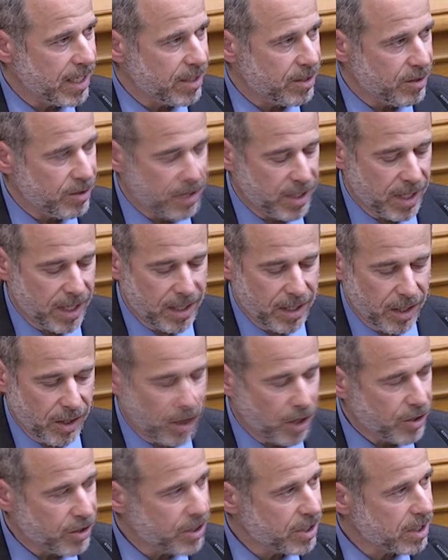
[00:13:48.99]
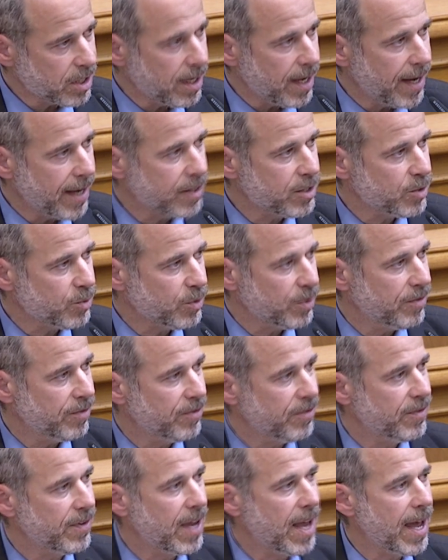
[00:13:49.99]
As you said, the largest class
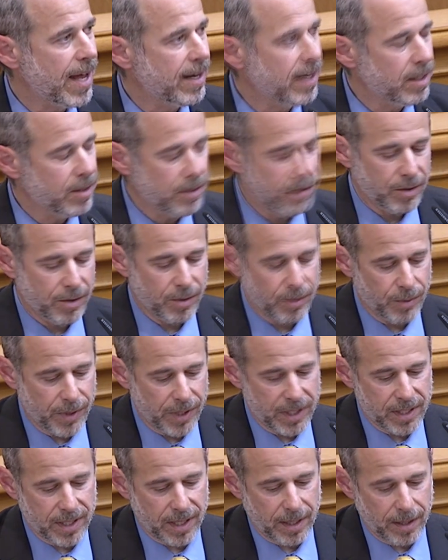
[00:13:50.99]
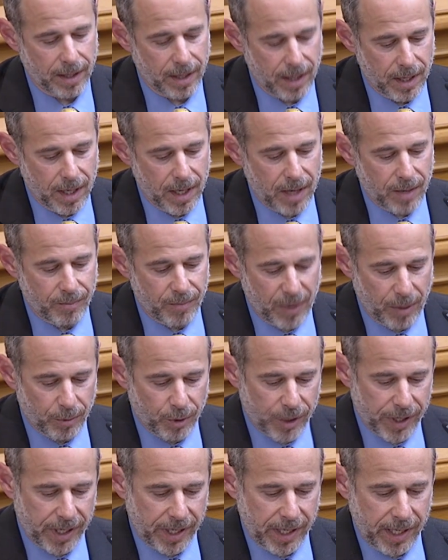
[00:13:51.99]
we've had in recent
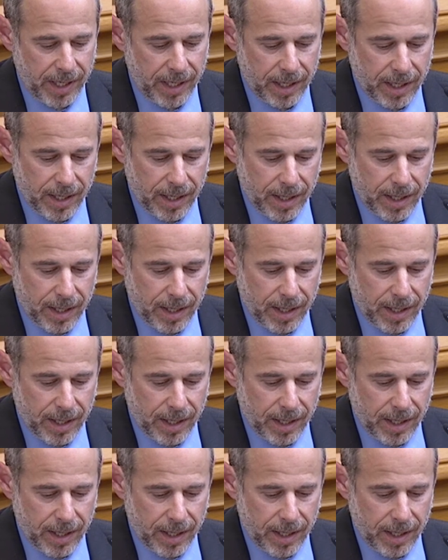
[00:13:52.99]
memory,